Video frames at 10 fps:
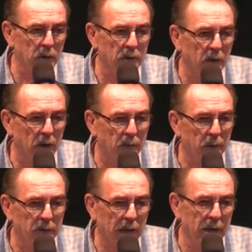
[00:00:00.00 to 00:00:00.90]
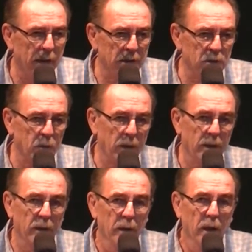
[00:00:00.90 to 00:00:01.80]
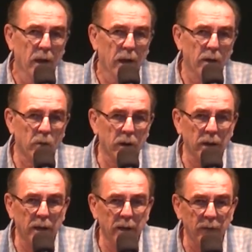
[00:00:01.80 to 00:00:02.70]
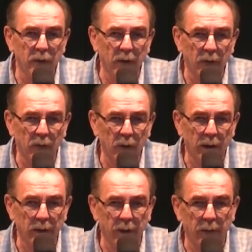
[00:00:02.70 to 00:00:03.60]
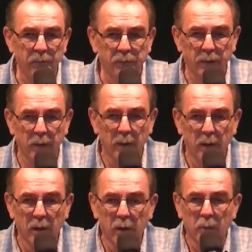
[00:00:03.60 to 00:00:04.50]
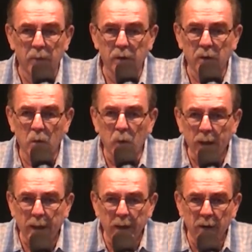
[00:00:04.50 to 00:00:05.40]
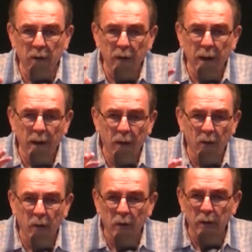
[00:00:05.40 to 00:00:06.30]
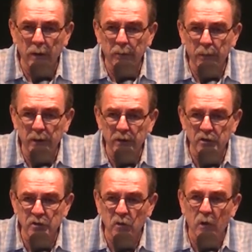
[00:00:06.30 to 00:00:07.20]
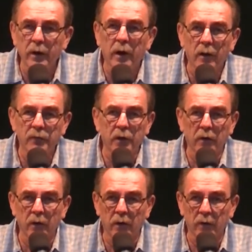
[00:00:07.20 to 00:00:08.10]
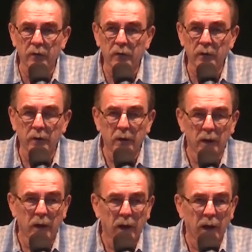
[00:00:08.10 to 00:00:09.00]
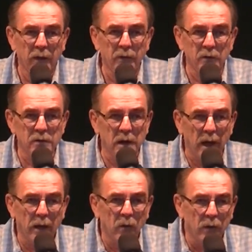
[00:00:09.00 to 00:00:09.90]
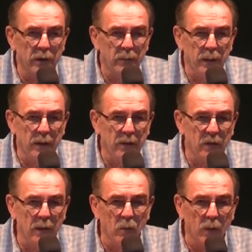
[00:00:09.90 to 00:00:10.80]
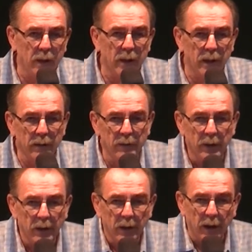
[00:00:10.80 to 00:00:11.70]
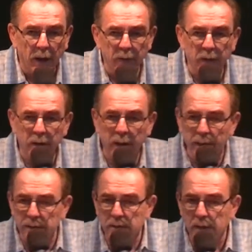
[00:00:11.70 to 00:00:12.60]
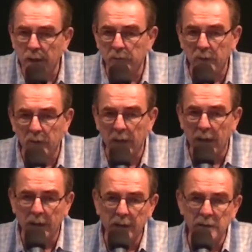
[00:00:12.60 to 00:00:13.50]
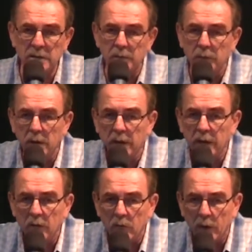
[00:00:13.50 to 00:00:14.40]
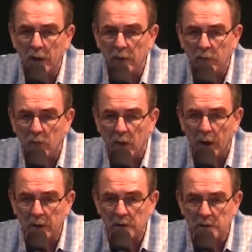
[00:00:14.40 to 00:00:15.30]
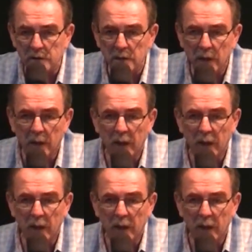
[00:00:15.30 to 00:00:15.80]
We're going to talk about that next week. I don't want to get in there right now. But the wicked are now are going to be destroyed off the earth and there's not going to be anything wicked. And the next step to that is the millennial reign of Christ.